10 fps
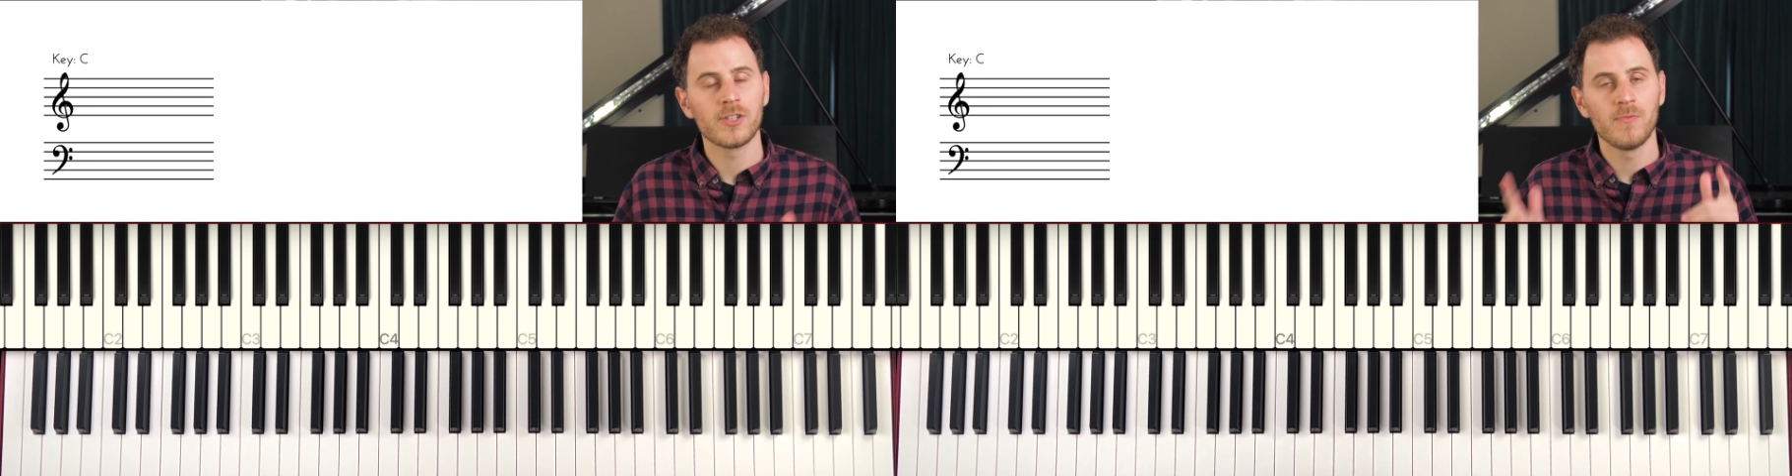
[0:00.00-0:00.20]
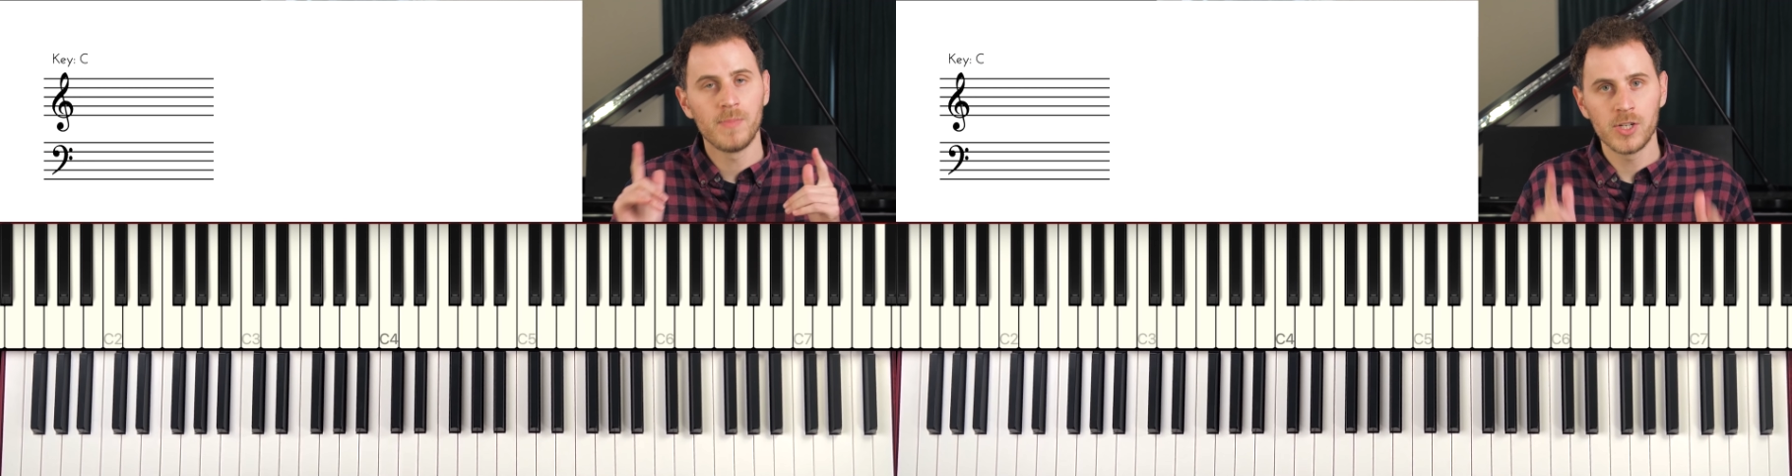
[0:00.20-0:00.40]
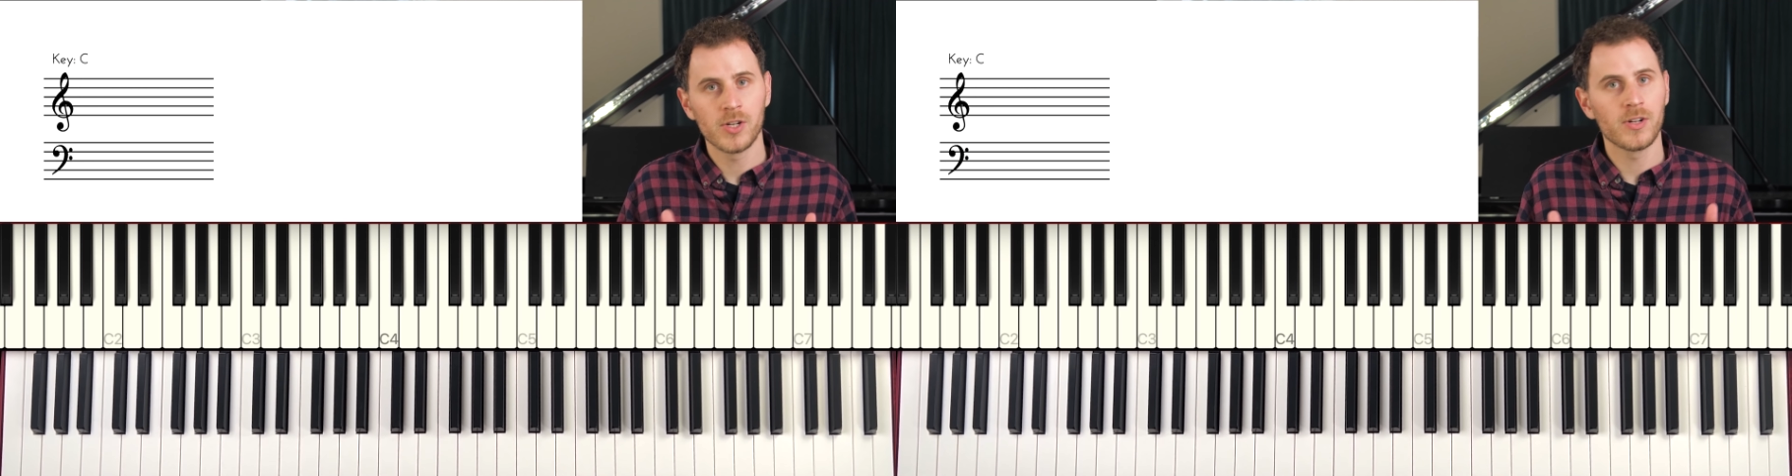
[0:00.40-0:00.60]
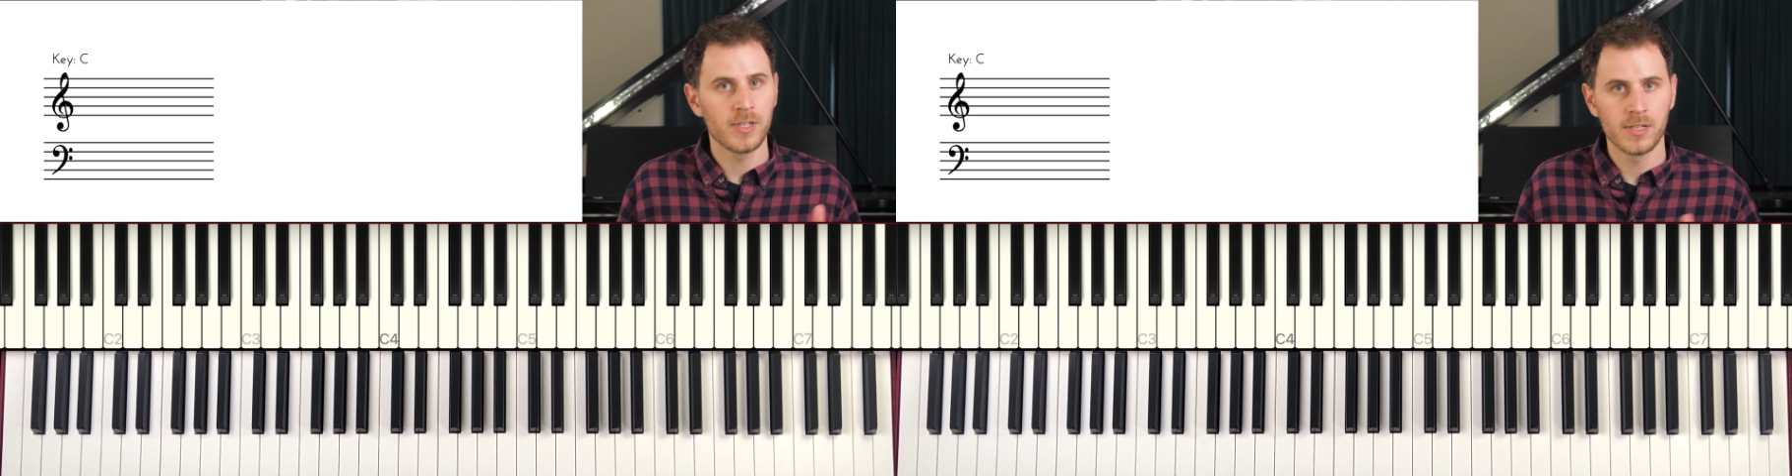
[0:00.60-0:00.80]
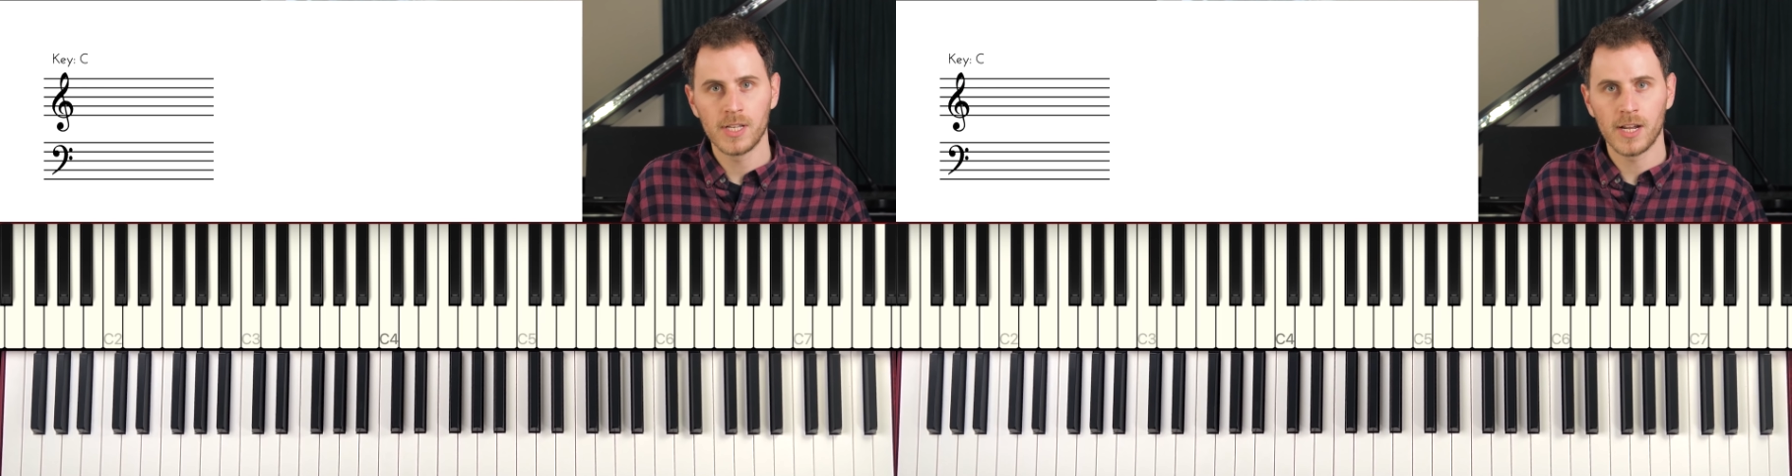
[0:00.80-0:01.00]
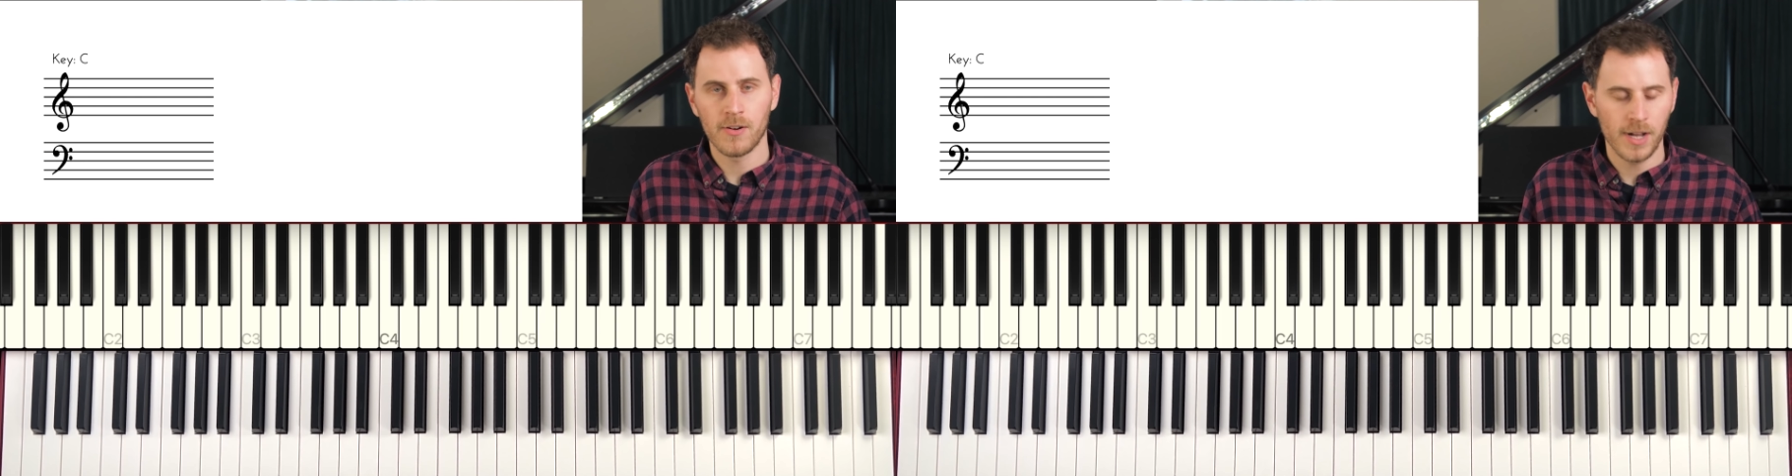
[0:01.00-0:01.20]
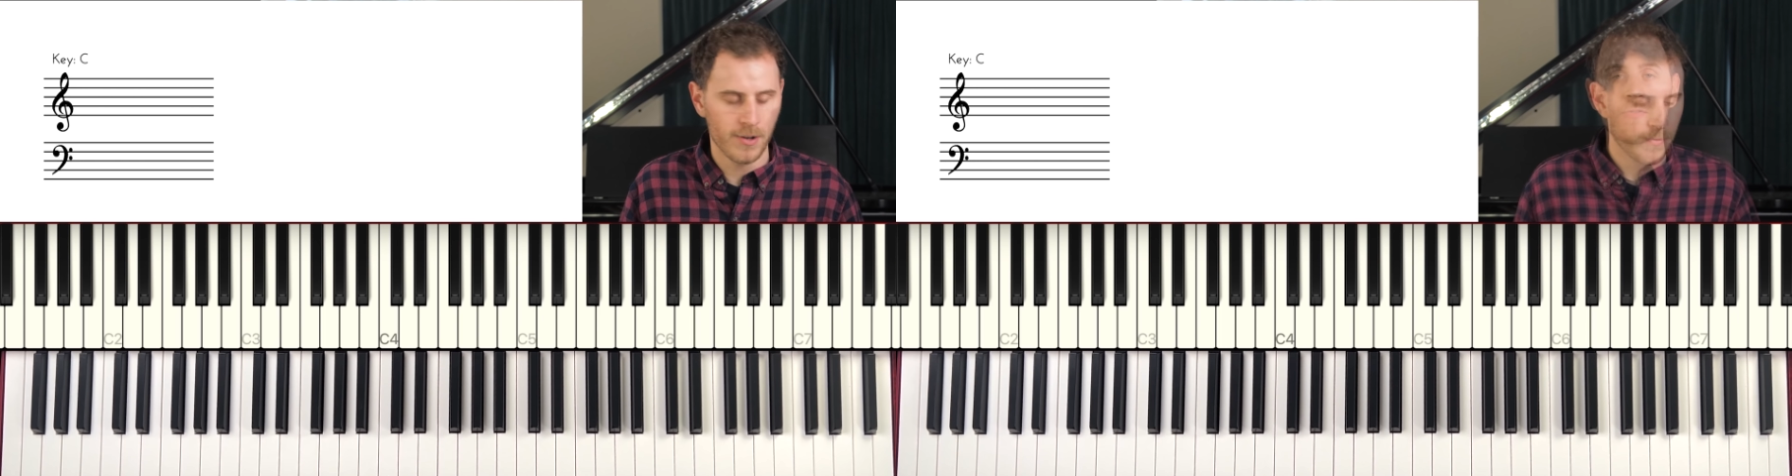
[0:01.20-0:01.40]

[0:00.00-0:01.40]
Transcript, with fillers: so be sure to stick around.